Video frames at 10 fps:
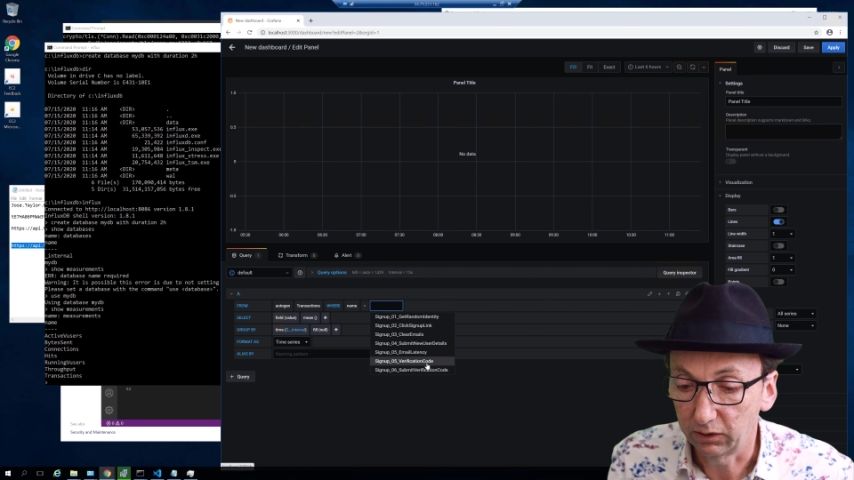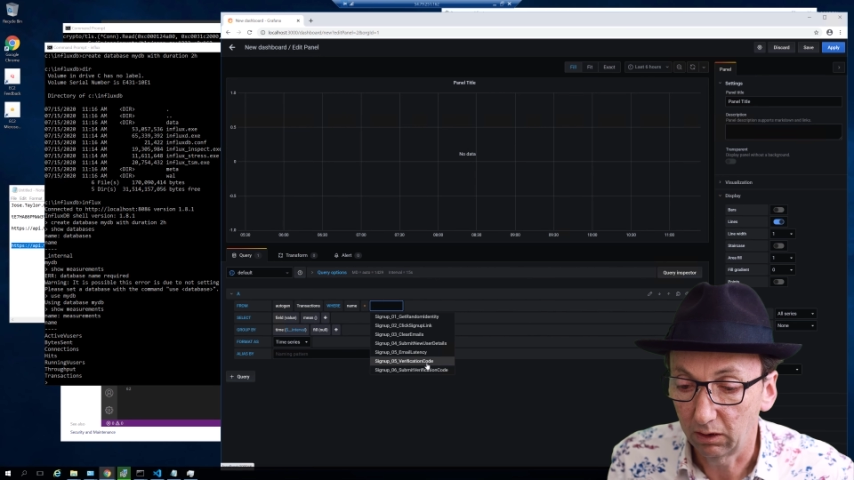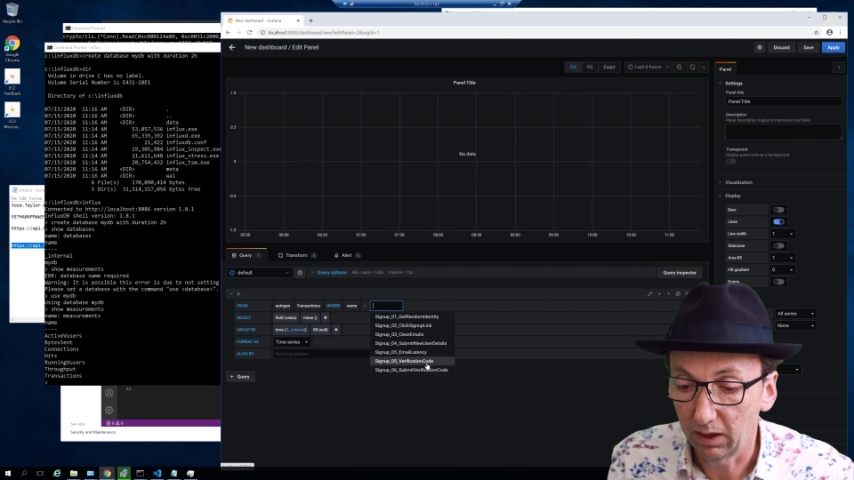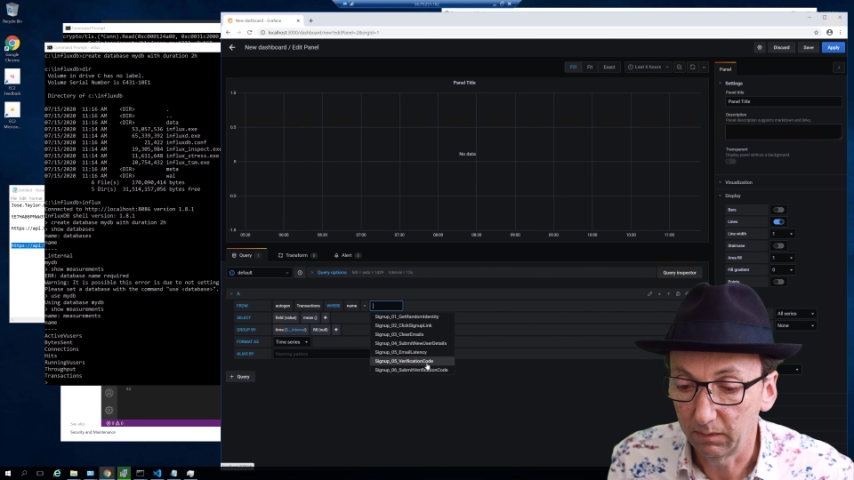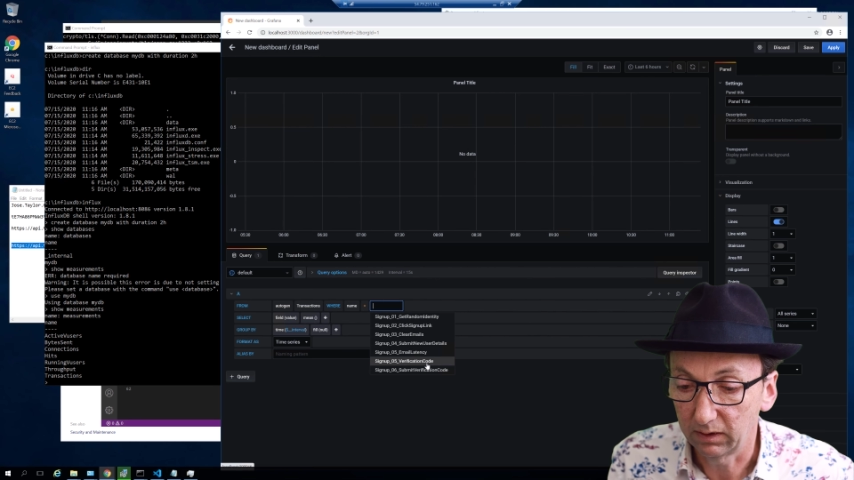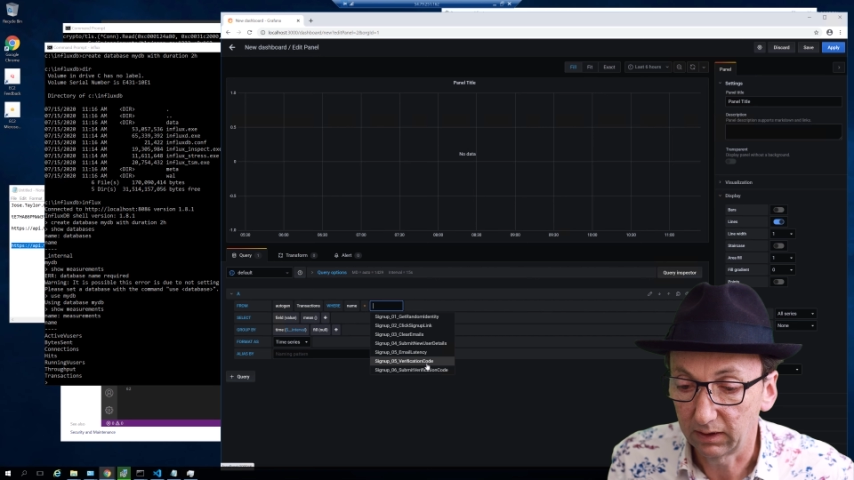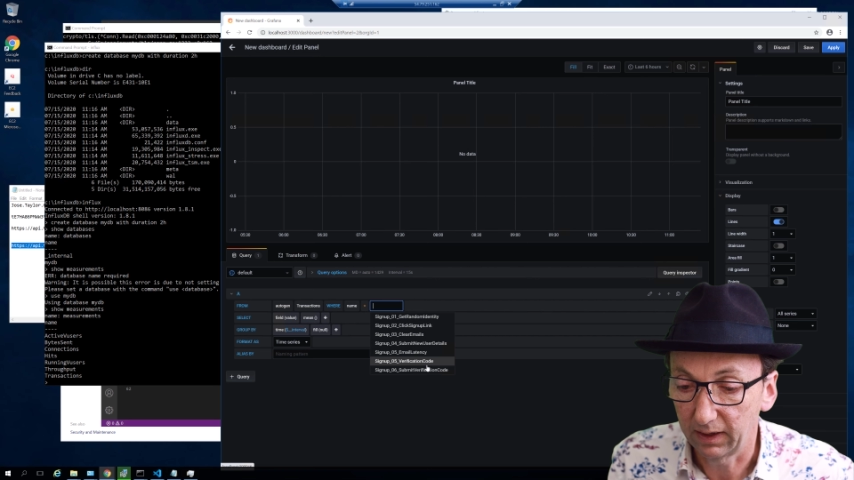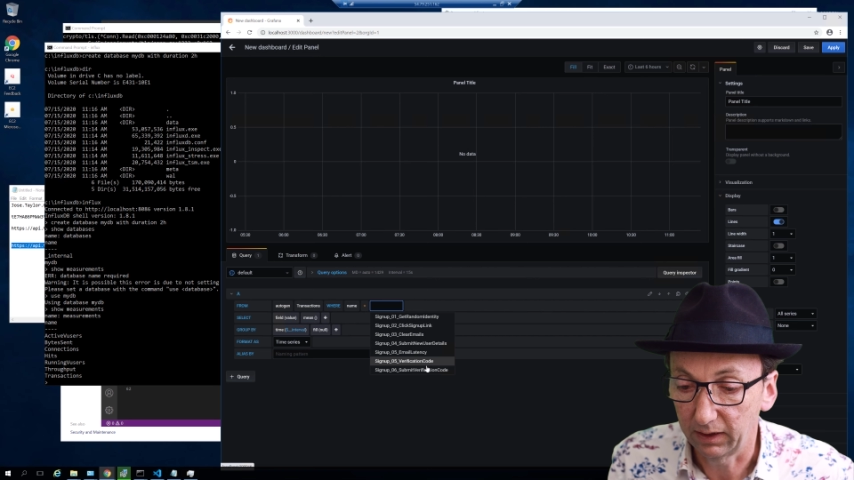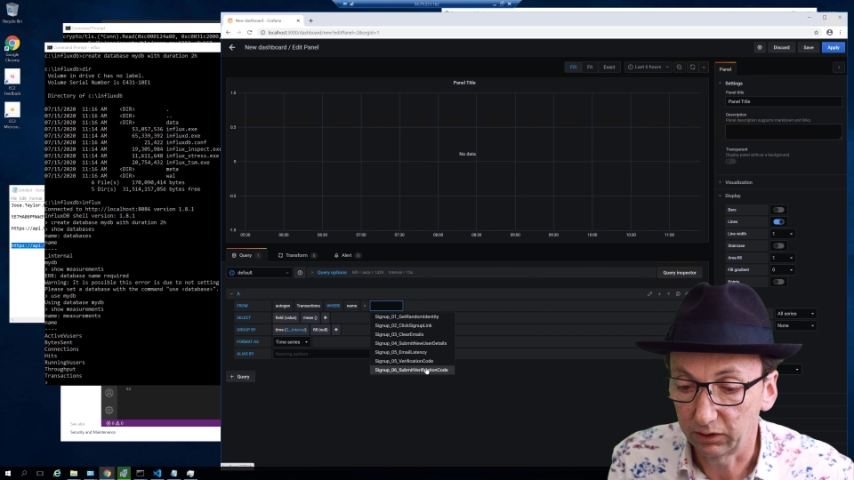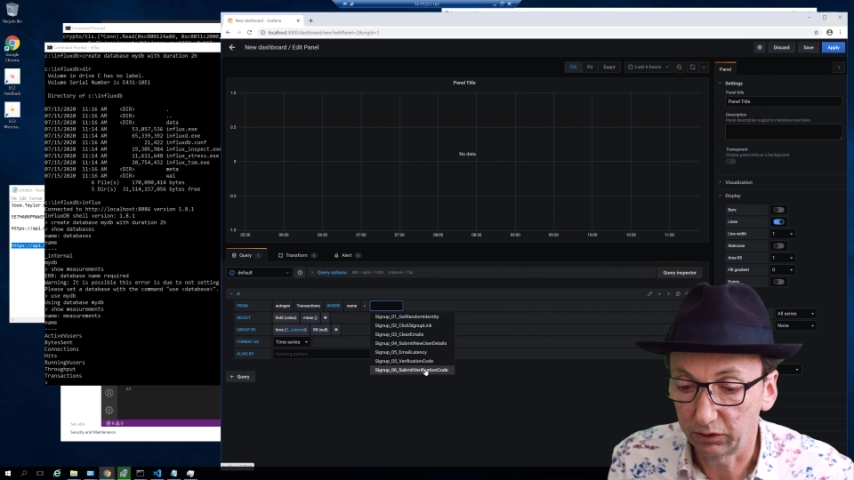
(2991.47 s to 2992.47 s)
time it
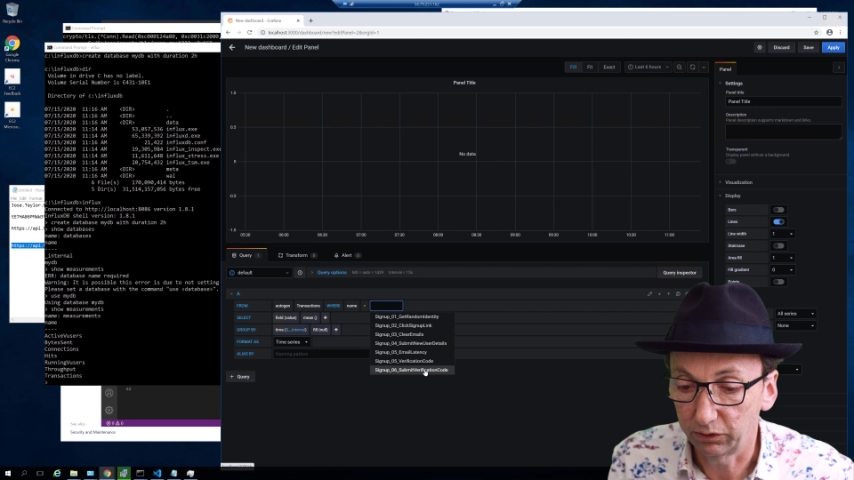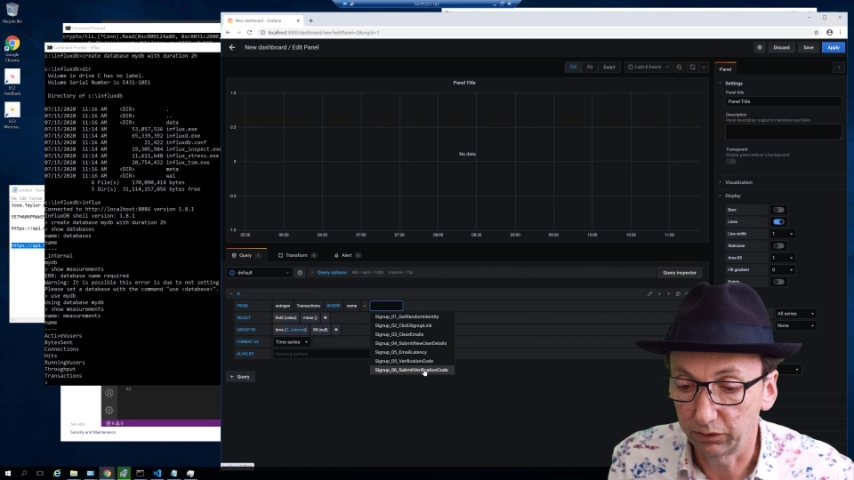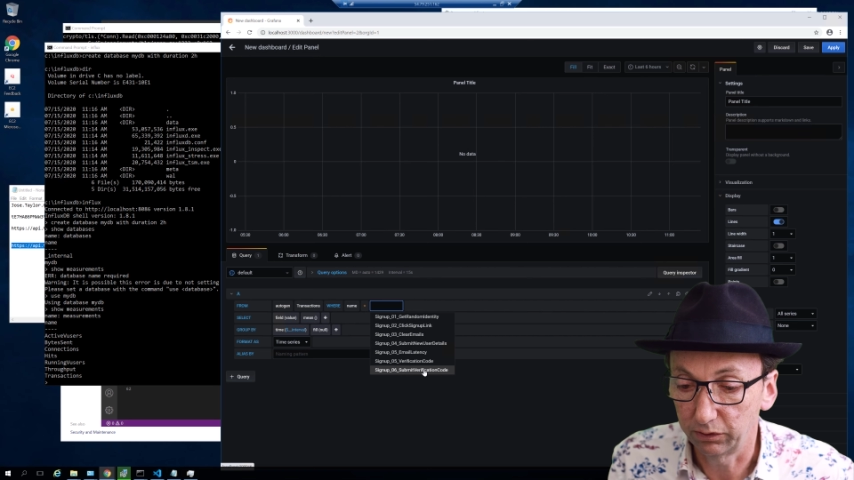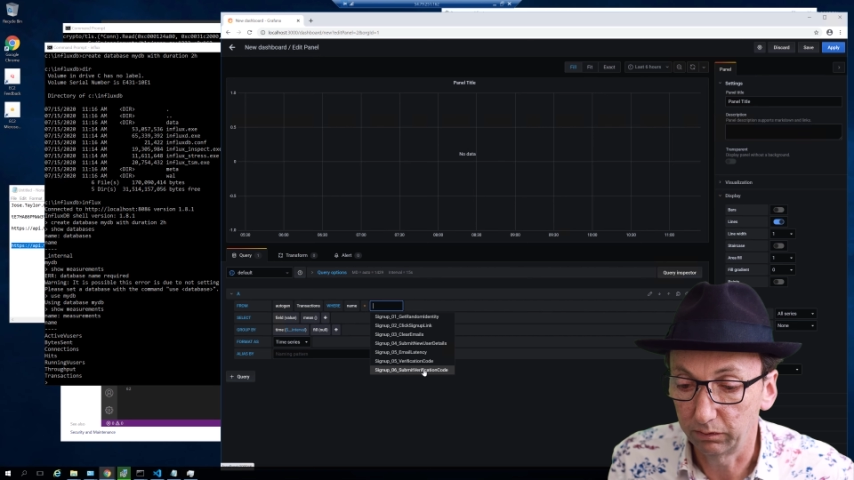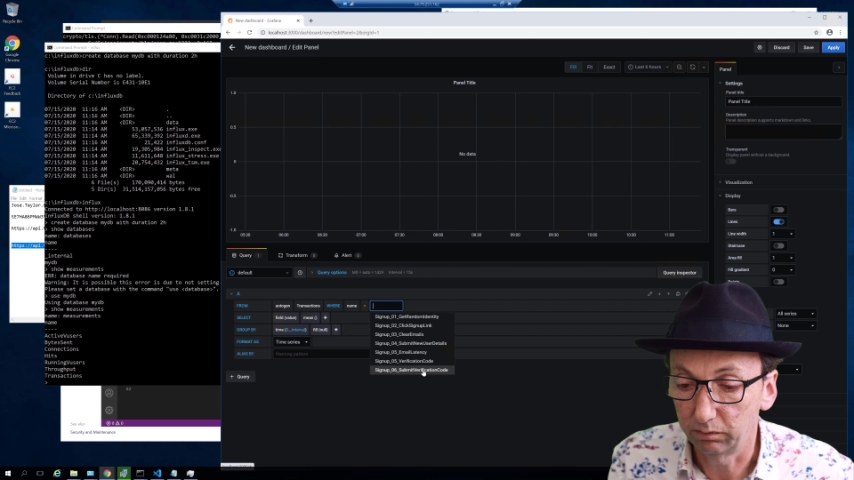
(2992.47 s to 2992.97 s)
takes to